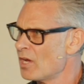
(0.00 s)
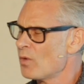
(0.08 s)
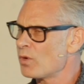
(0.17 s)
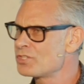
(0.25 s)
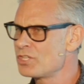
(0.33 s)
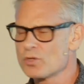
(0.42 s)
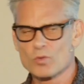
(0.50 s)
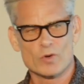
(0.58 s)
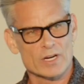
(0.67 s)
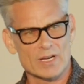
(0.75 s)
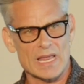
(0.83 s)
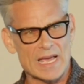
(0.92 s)
Well, do you
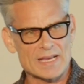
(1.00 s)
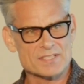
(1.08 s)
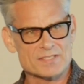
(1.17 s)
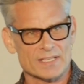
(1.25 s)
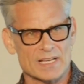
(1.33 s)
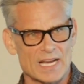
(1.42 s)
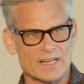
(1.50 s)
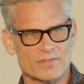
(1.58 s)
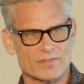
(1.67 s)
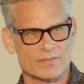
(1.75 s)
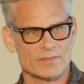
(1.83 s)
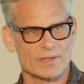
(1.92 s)
realize the kind of,
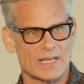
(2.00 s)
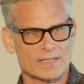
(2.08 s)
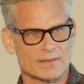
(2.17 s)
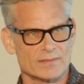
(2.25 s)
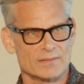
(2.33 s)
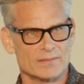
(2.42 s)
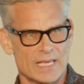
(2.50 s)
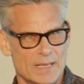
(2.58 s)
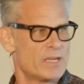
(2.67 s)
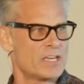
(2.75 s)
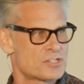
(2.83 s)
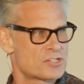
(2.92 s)
like,
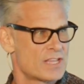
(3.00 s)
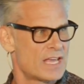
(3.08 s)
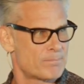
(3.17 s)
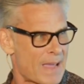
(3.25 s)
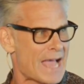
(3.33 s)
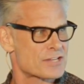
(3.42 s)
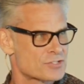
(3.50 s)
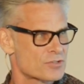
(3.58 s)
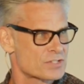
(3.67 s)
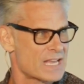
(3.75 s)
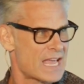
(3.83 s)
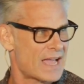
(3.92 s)
image that
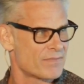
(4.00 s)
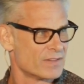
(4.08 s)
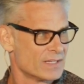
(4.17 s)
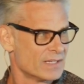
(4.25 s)
pastors have?